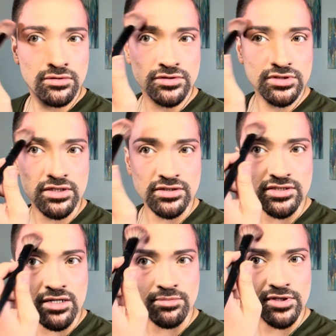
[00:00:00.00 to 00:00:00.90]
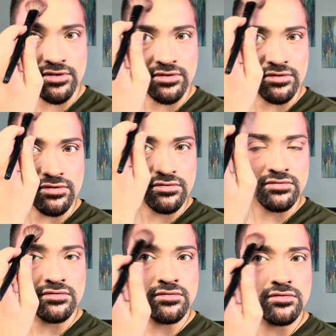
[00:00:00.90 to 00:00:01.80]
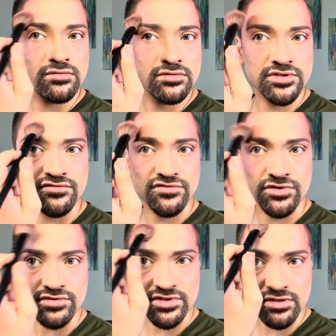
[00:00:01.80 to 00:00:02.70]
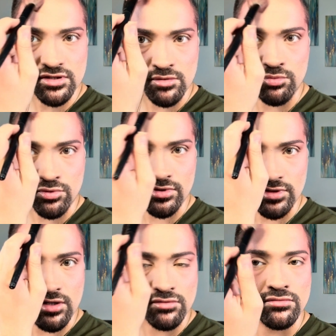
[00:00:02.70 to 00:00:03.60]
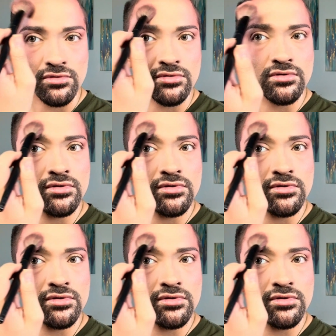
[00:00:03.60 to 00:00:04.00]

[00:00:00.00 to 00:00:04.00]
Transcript: Just kind of tap that in and diffuse it upward and outward.